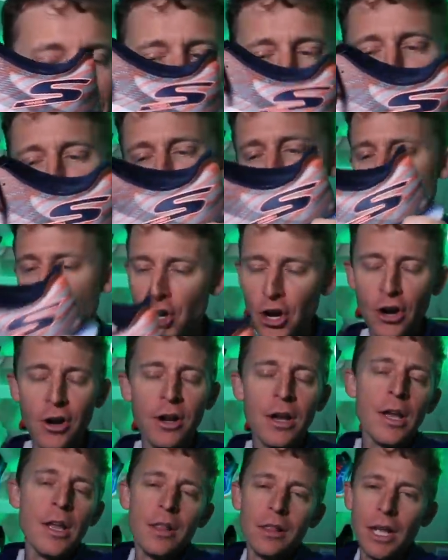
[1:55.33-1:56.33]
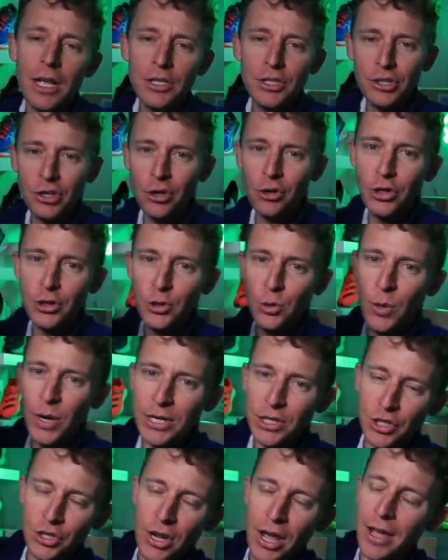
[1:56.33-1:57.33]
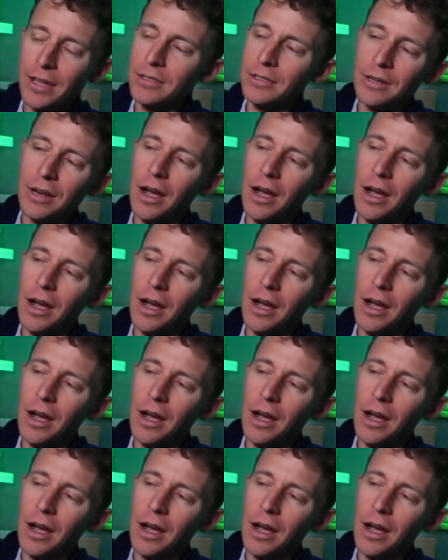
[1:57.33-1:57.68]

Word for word: is for sure. Let's do the twist chest.